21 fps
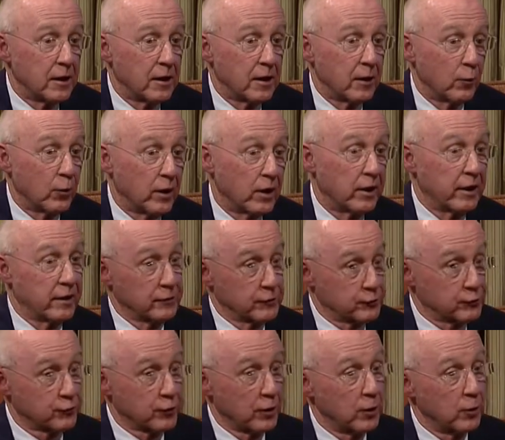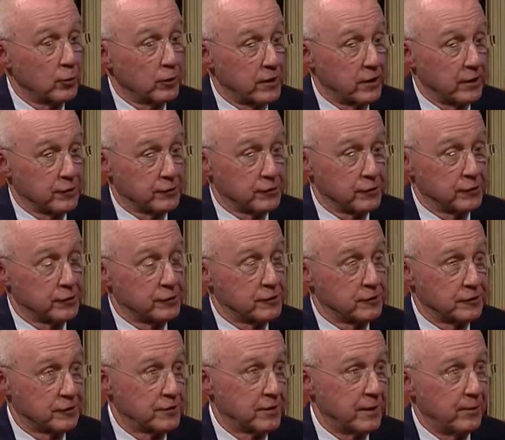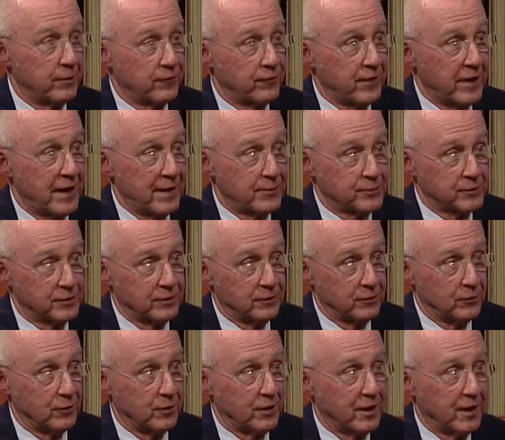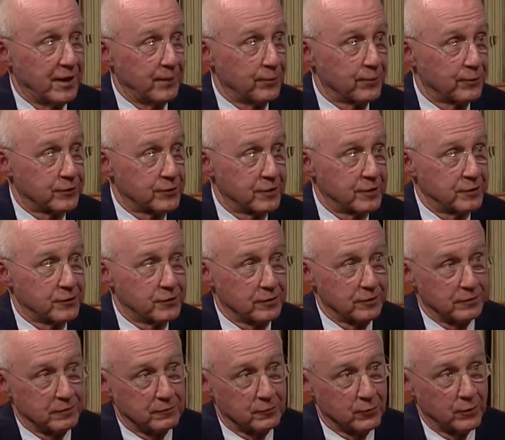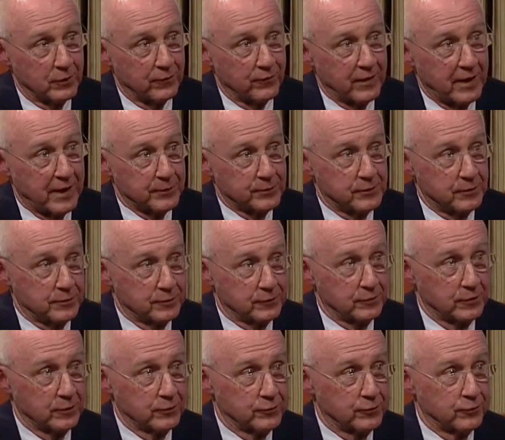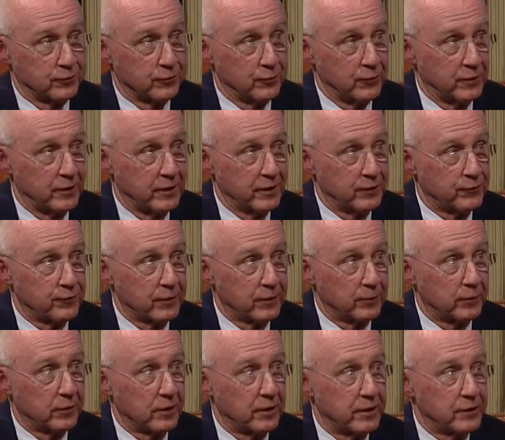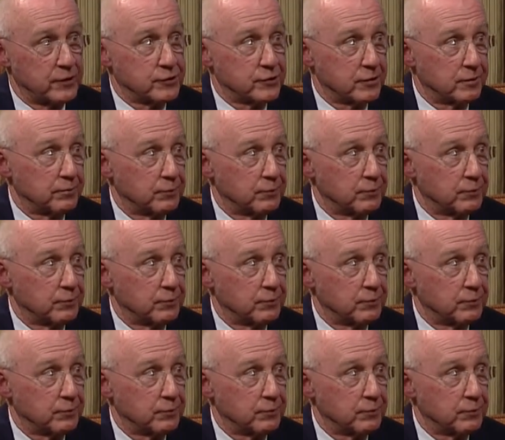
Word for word: Well, the stroke instance is 75% due to hypertension. 25% of strokes are due to atrial fibrillation.